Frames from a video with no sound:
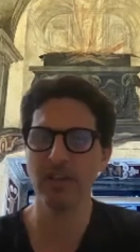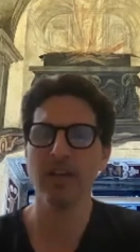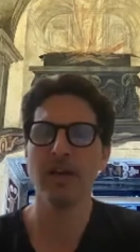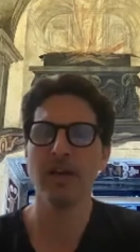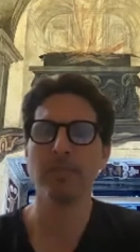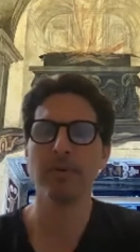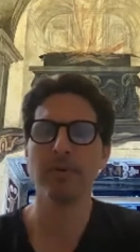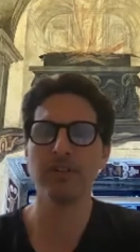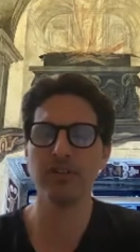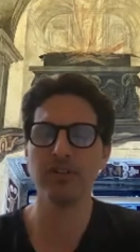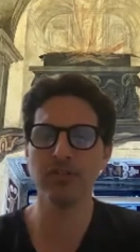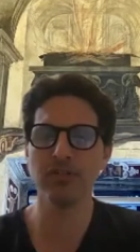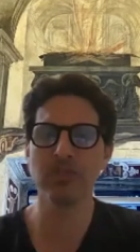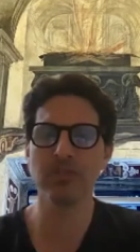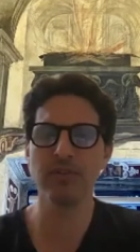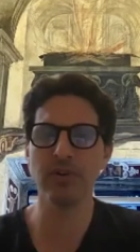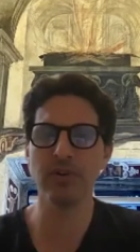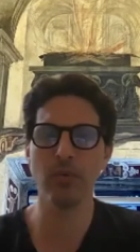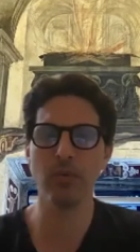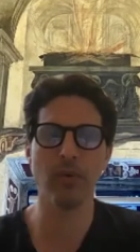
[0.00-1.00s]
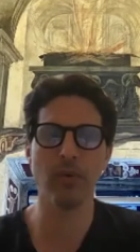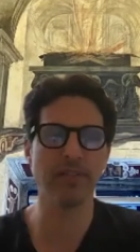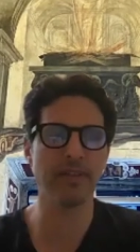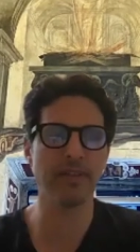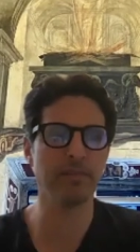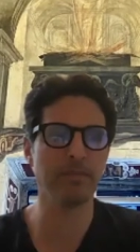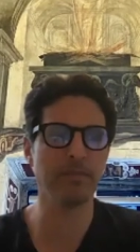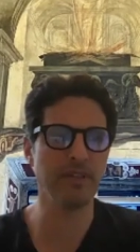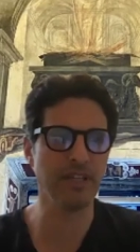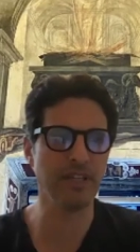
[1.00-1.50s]
but usually you don't want
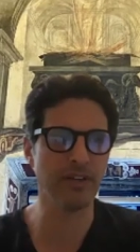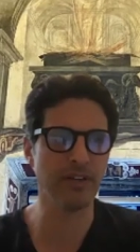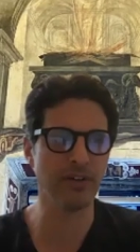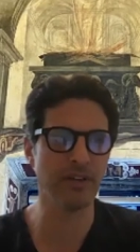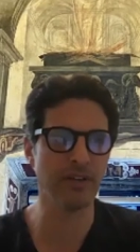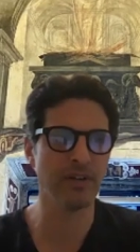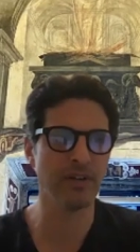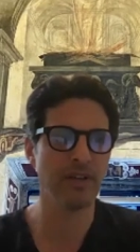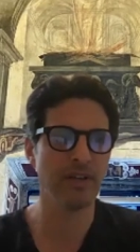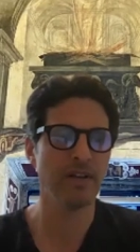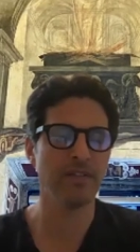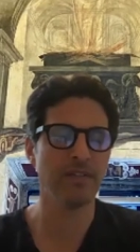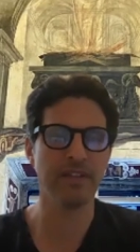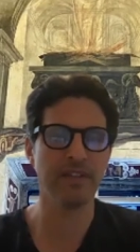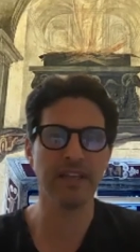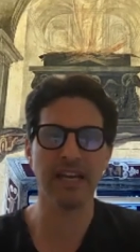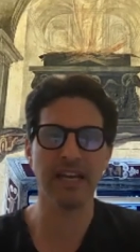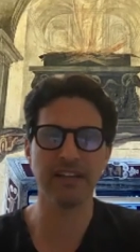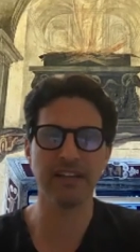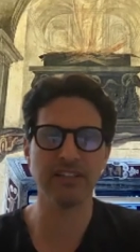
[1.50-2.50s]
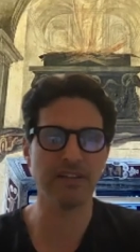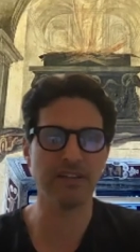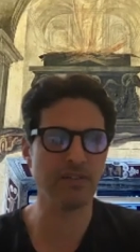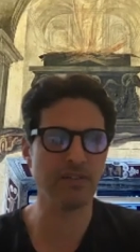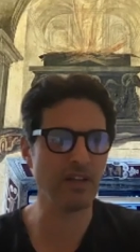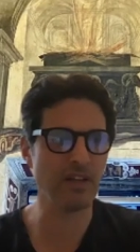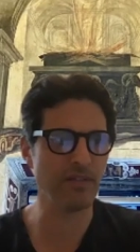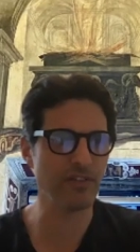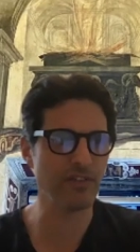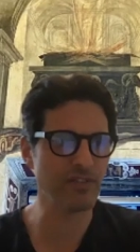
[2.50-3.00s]
them near the
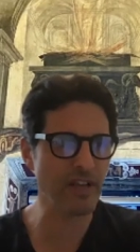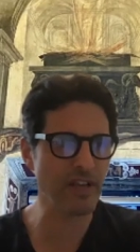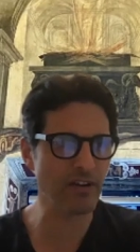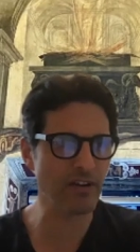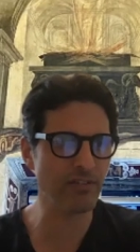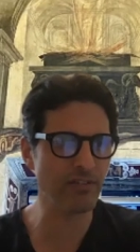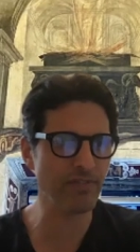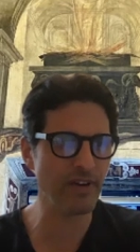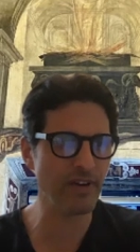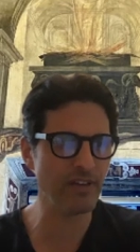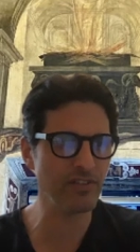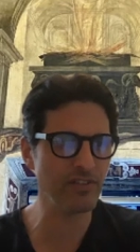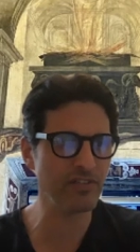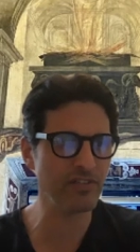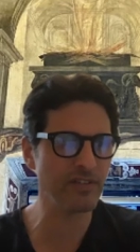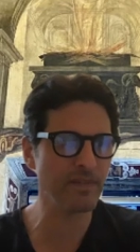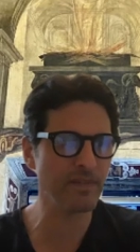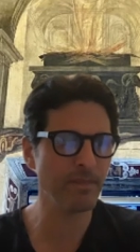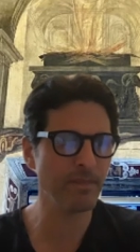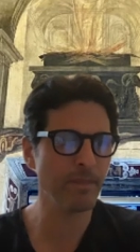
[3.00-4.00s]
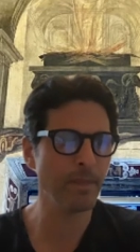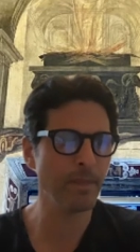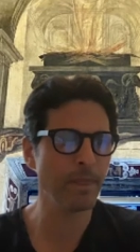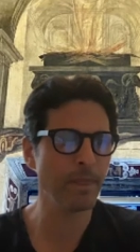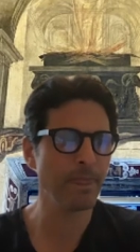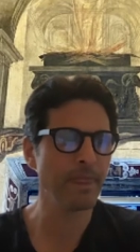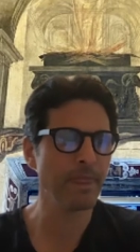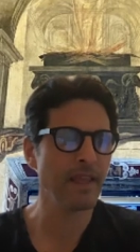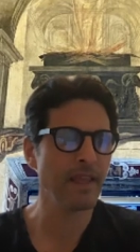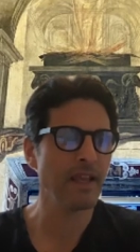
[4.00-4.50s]
activity of the sacrifice.
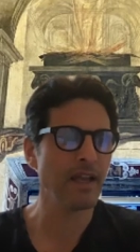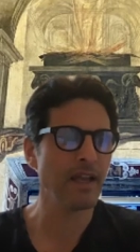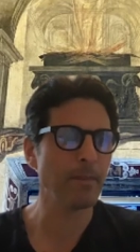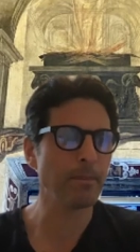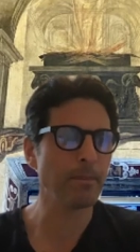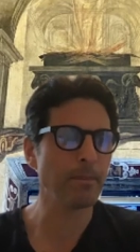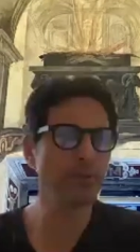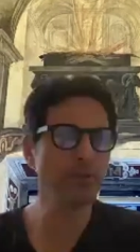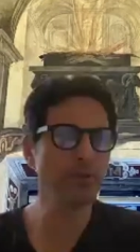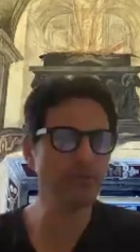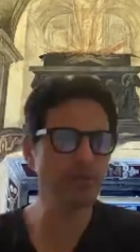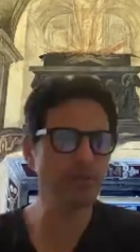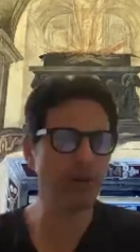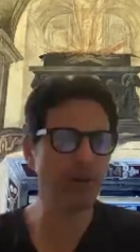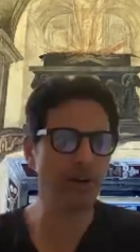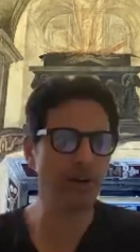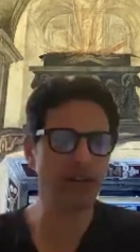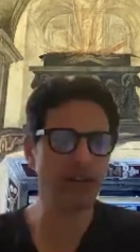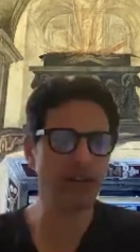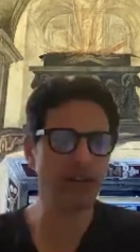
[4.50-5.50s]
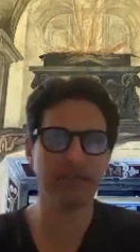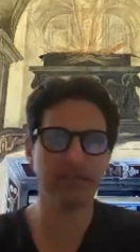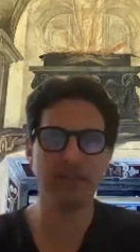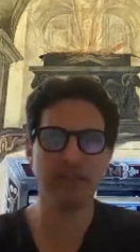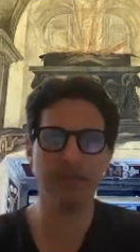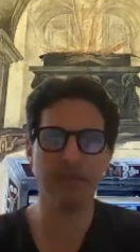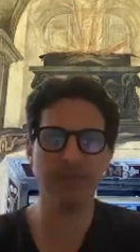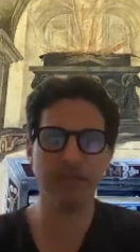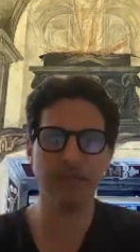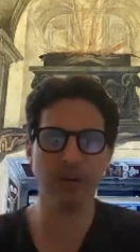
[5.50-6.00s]
Plutarch,
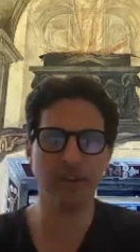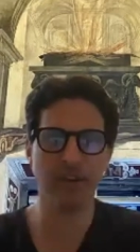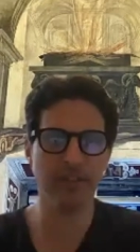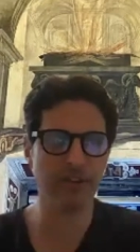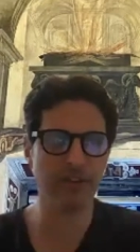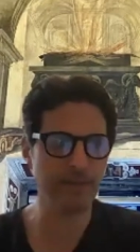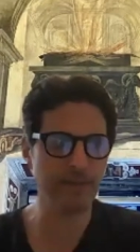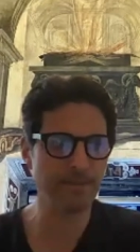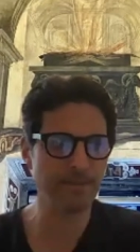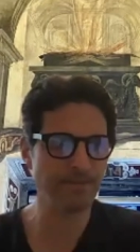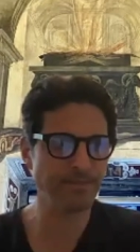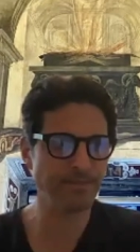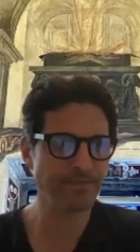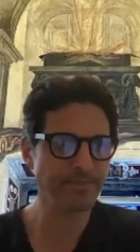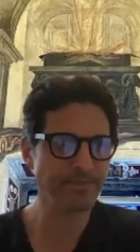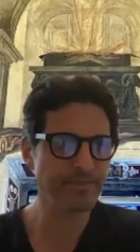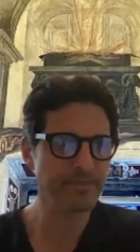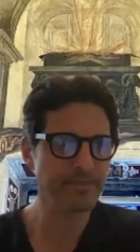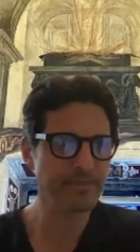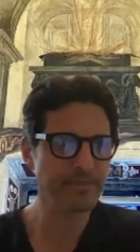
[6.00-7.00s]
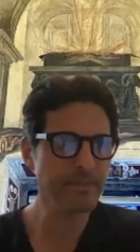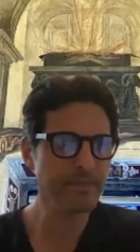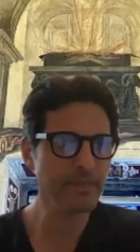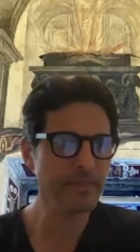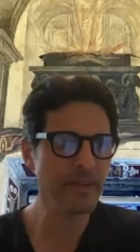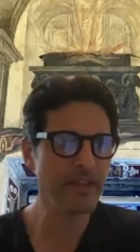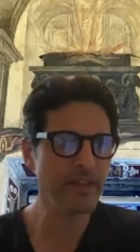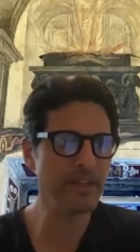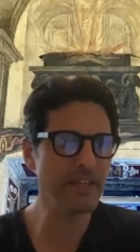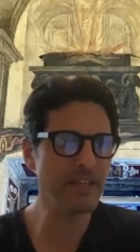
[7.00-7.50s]
famous author,
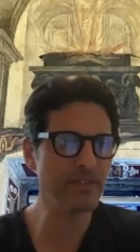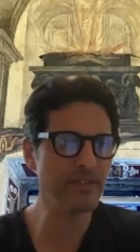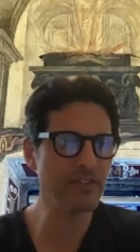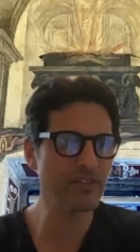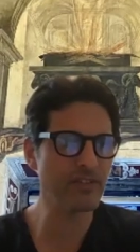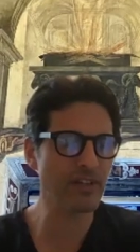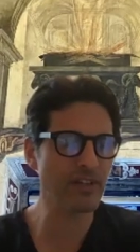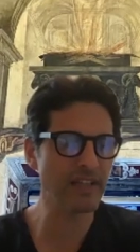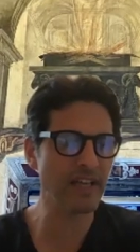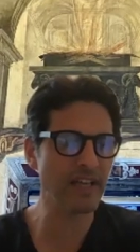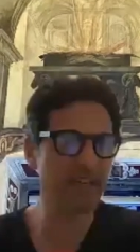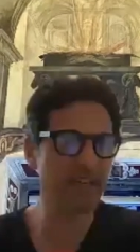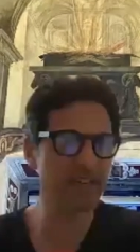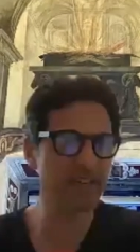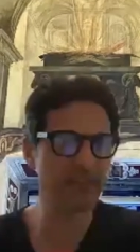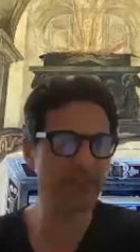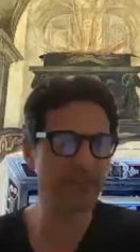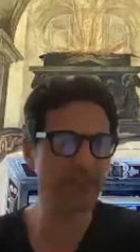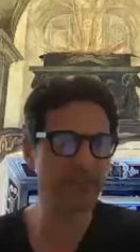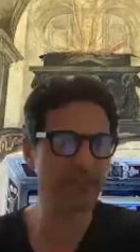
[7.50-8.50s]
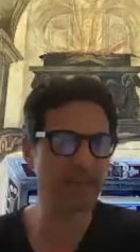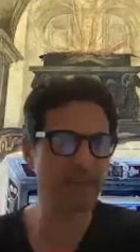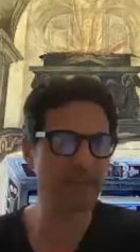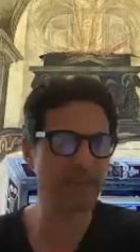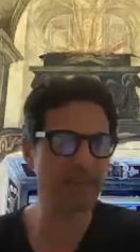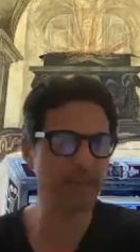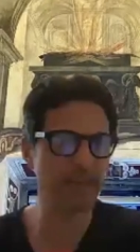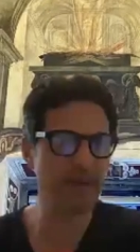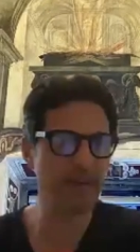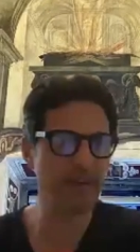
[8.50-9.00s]
he gives us a lot of
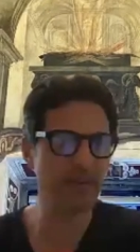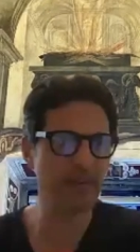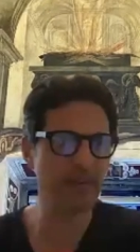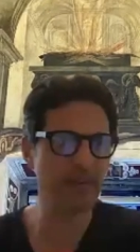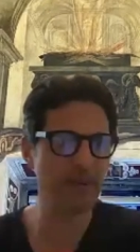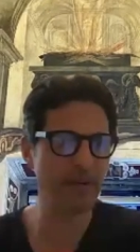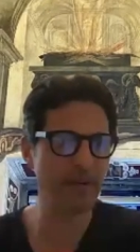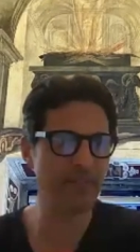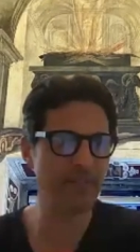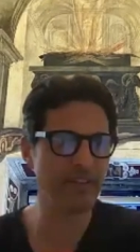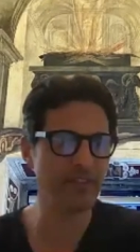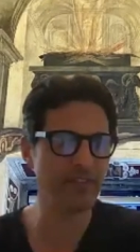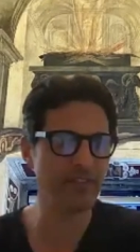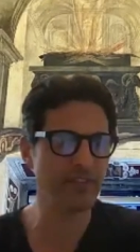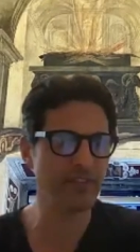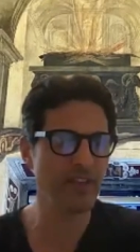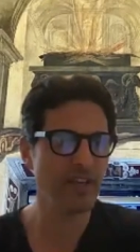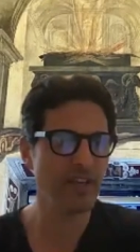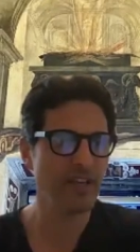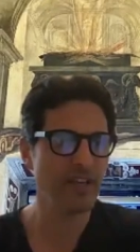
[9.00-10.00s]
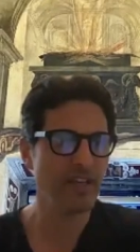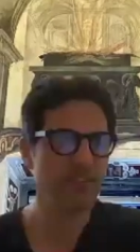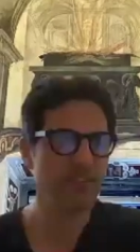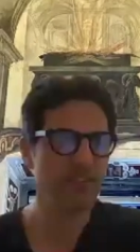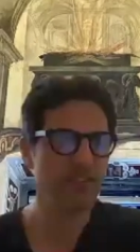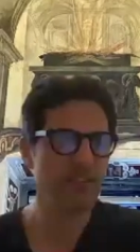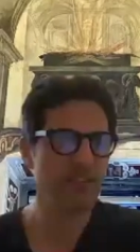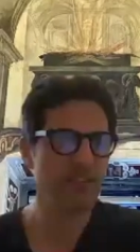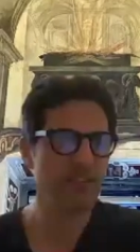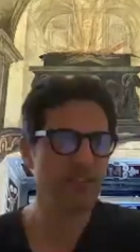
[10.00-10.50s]
information about this. He
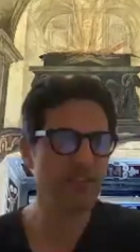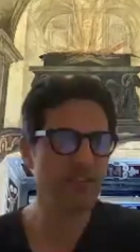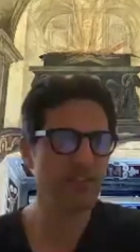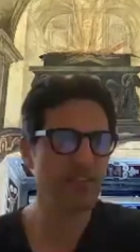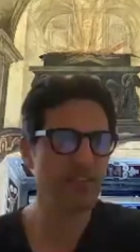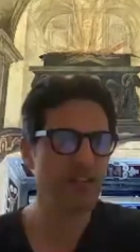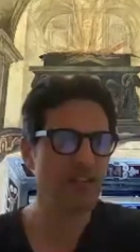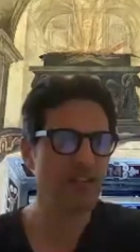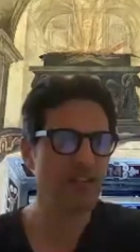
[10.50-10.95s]
says,